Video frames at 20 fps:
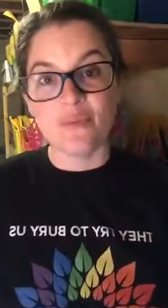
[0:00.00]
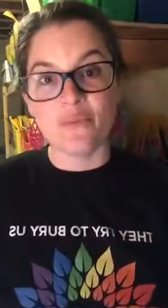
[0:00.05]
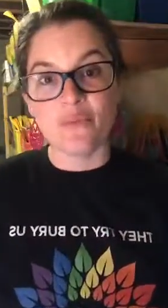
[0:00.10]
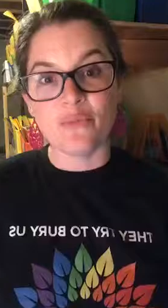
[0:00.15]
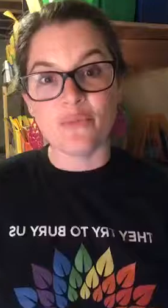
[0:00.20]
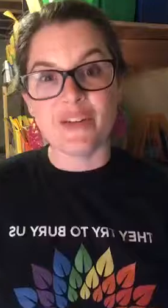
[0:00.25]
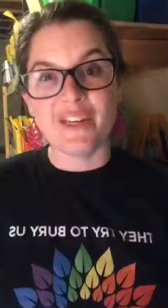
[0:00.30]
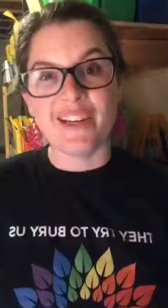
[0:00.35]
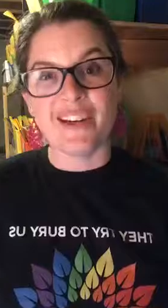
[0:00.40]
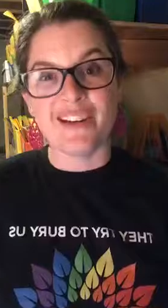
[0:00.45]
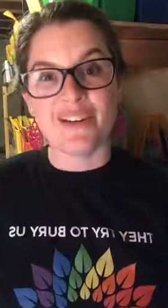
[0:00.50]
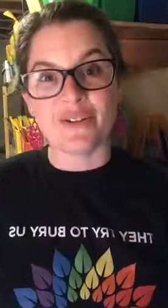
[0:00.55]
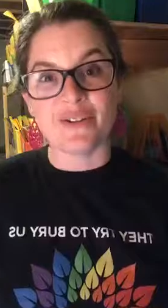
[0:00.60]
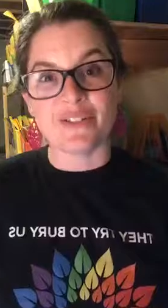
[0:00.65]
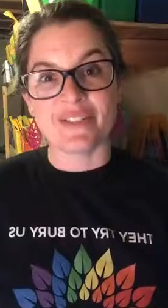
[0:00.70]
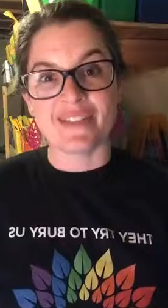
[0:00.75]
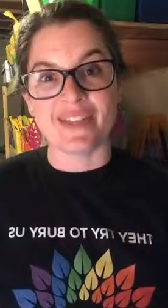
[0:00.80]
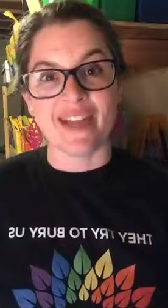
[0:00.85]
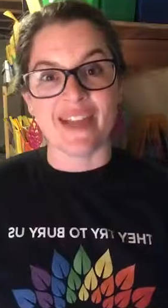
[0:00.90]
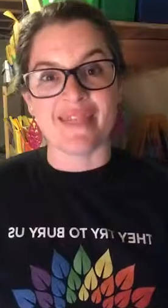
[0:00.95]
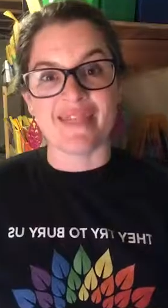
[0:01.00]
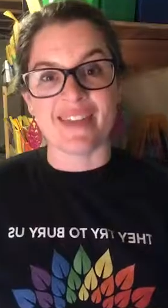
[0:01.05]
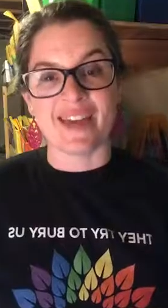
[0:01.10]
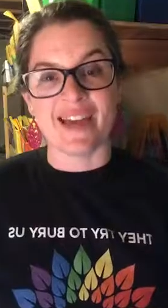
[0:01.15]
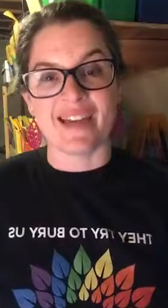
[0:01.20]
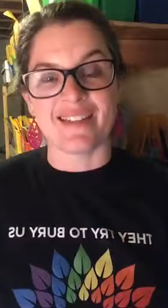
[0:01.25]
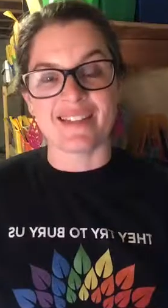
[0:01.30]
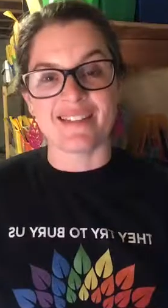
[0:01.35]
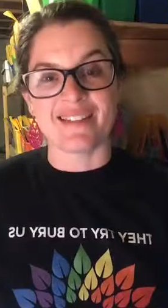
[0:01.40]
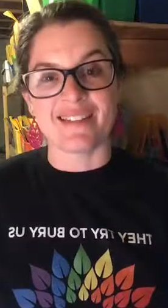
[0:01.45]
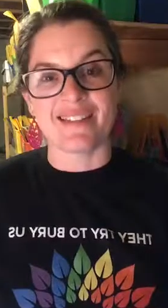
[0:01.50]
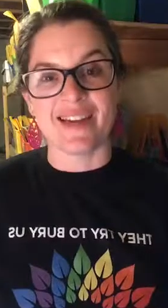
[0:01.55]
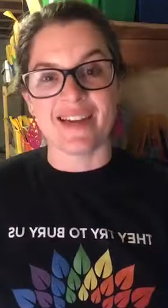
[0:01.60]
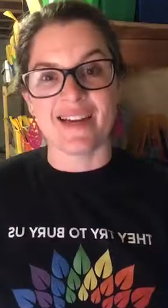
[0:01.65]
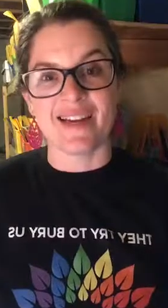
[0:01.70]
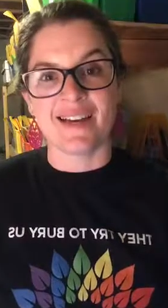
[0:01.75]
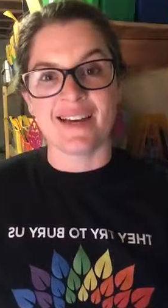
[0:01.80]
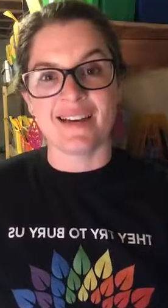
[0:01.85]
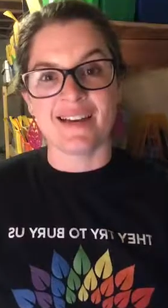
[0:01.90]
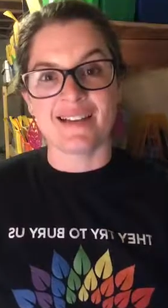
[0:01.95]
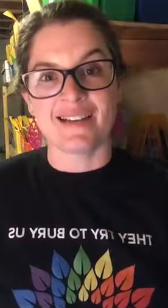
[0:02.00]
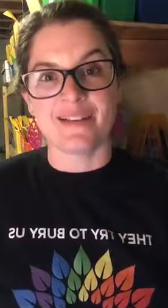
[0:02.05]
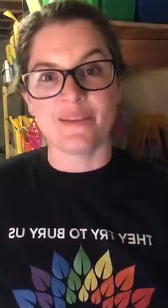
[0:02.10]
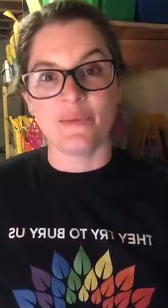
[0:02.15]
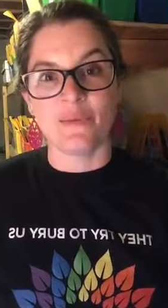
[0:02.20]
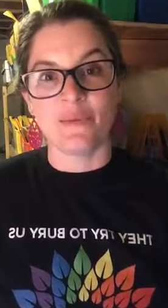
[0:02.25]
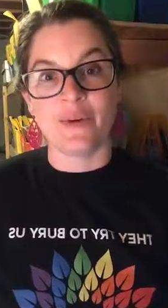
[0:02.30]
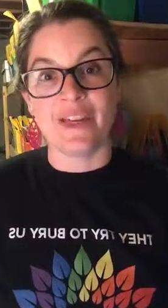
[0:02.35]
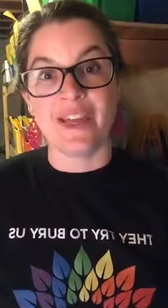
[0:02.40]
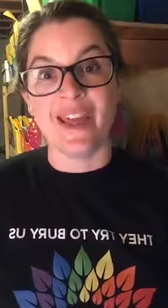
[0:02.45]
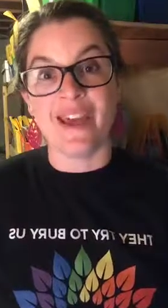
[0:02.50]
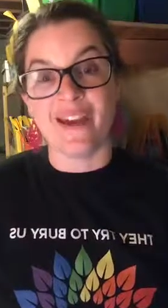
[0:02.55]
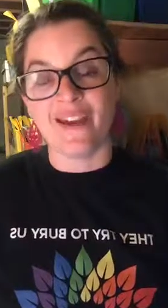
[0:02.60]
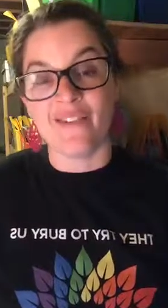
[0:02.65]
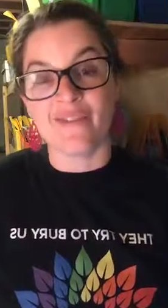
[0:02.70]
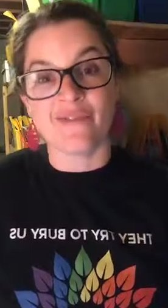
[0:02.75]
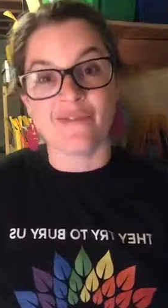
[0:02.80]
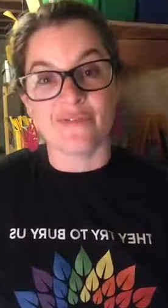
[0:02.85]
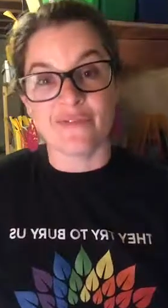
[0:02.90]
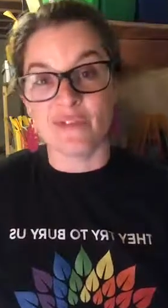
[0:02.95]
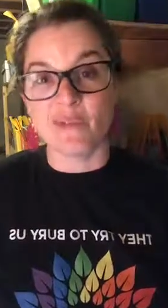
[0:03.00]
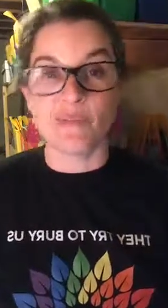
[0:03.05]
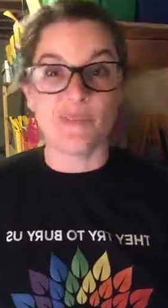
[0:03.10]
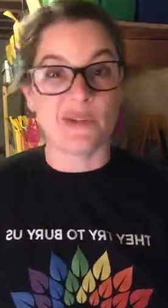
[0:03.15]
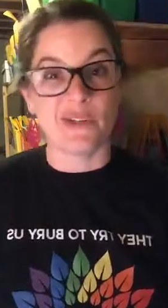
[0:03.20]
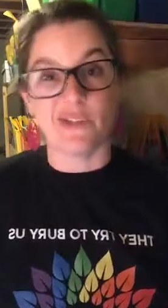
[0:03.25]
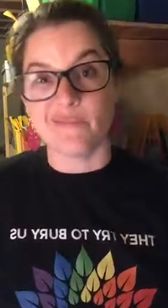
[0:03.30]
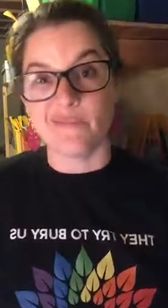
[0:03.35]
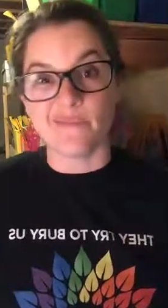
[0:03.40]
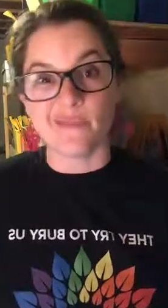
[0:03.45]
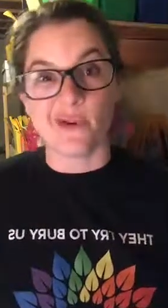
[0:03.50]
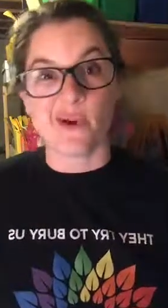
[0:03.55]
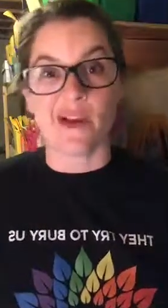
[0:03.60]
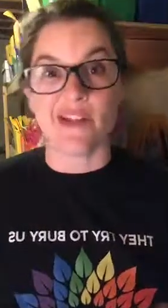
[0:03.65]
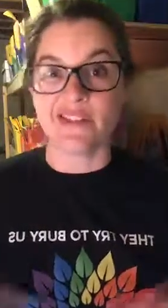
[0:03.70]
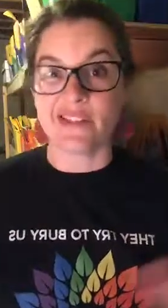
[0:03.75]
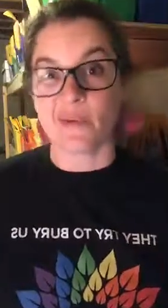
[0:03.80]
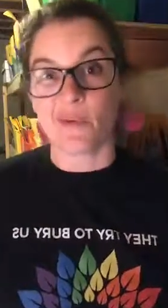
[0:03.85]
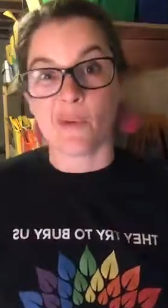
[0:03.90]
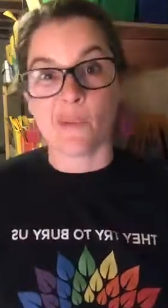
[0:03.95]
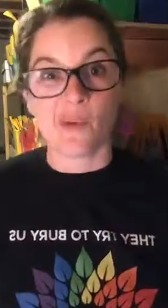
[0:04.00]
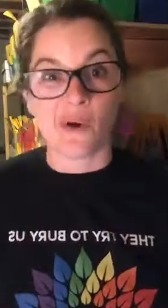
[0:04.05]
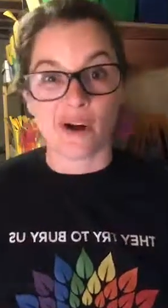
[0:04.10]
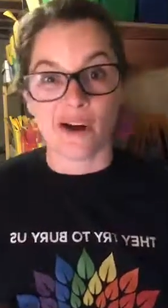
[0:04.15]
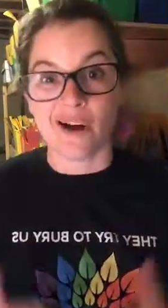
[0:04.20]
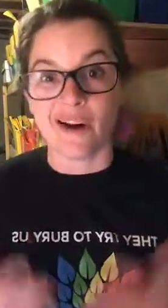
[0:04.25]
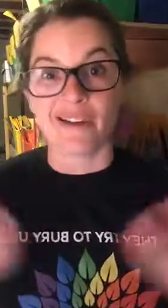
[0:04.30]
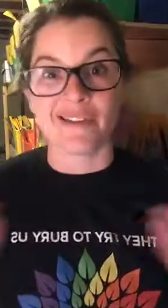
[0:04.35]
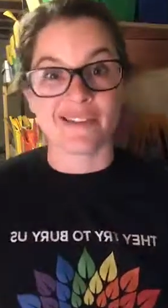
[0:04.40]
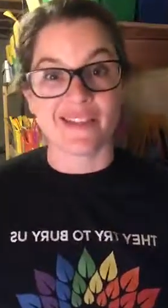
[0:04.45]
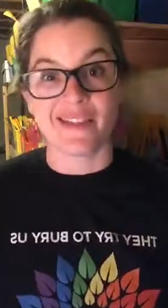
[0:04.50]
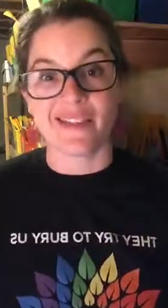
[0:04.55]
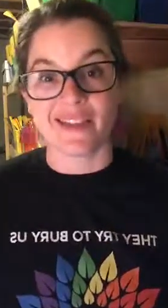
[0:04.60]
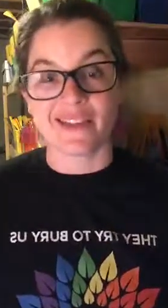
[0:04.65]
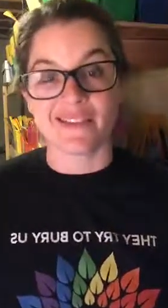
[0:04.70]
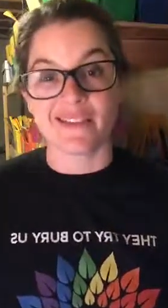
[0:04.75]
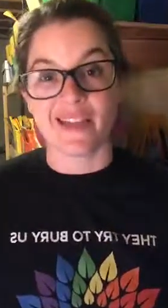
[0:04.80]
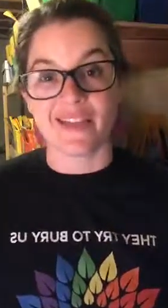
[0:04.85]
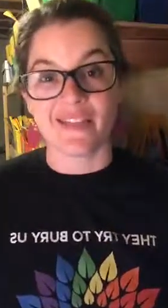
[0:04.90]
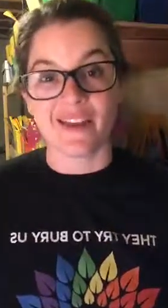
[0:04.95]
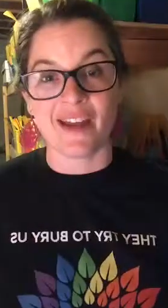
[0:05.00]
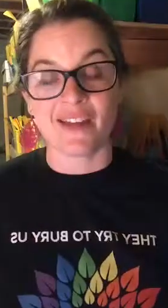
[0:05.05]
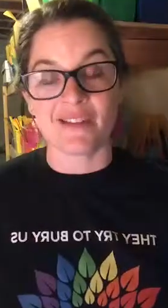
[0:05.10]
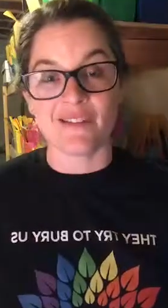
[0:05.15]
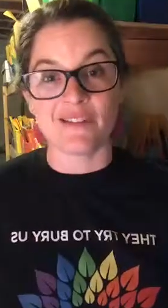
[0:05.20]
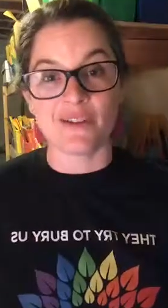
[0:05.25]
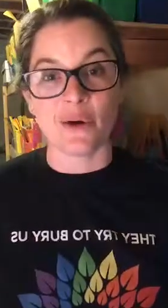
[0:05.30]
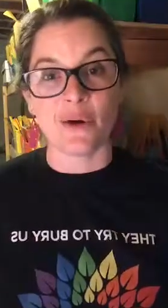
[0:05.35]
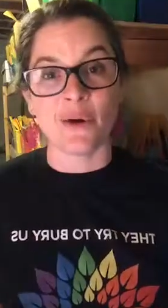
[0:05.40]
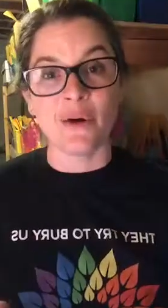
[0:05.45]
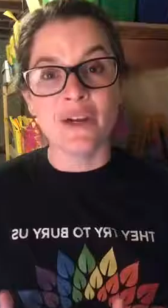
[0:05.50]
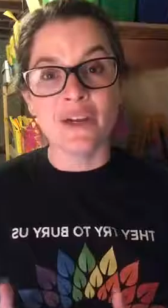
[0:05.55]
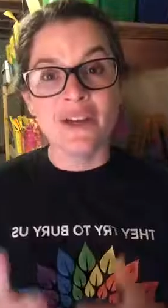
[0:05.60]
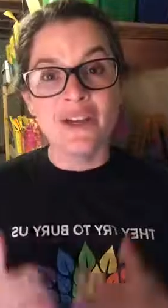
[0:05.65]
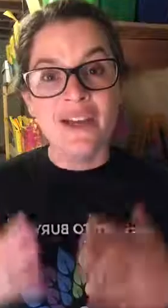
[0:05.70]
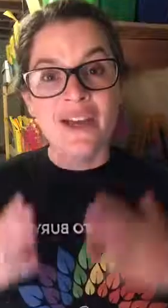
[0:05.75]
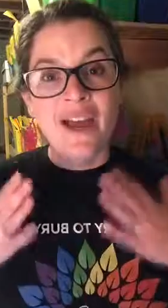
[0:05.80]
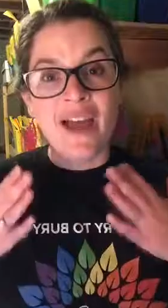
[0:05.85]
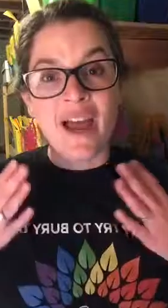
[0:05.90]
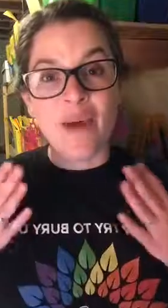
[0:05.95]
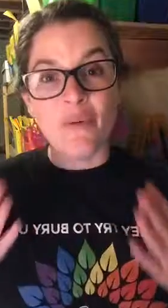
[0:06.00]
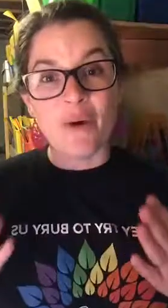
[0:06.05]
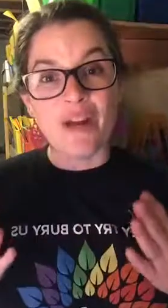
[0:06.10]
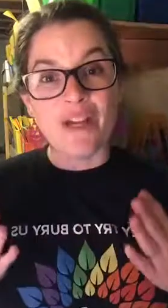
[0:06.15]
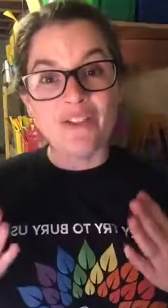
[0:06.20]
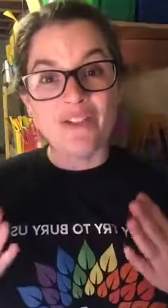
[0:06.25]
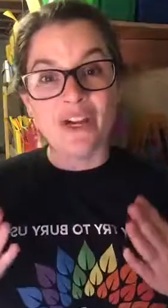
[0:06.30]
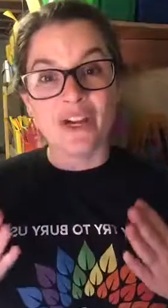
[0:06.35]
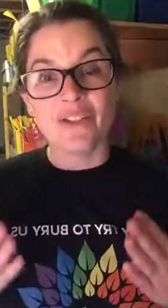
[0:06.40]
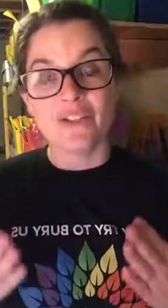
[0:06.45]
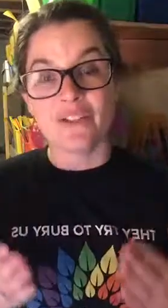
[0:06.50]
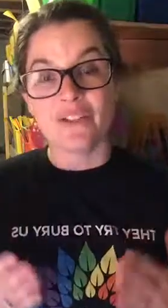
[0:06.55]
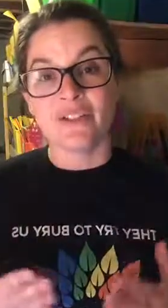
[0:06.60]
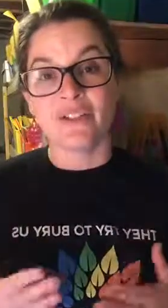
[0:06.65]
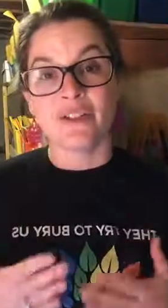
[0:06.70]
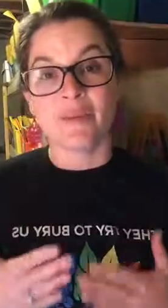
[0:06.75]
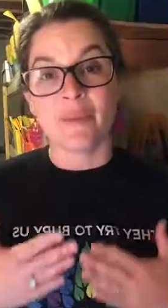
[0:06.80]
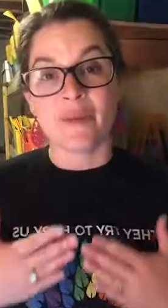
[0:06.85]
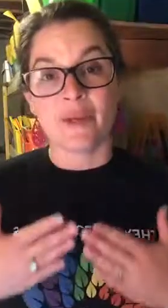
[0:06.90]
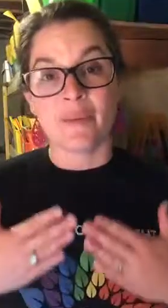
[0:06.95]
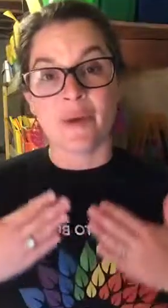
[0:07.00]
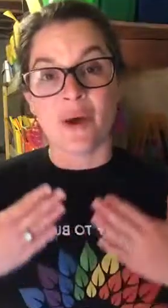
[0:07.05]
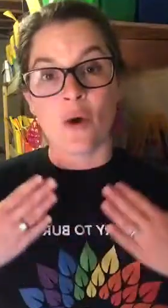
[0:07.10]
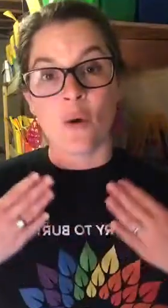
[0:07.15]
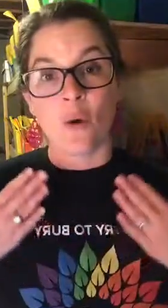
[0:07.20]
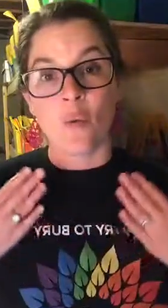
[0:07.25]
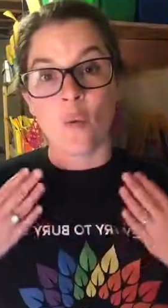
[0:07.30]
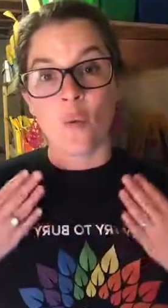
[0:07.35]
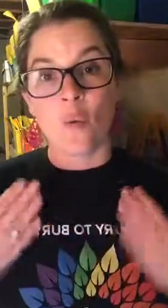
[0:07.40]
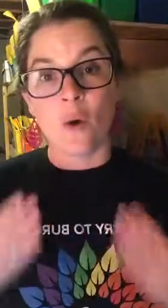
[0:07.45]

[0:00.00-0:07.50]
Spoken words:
we understand that we have to put grades on report cards and things like that. So I want to talk to you a little bit about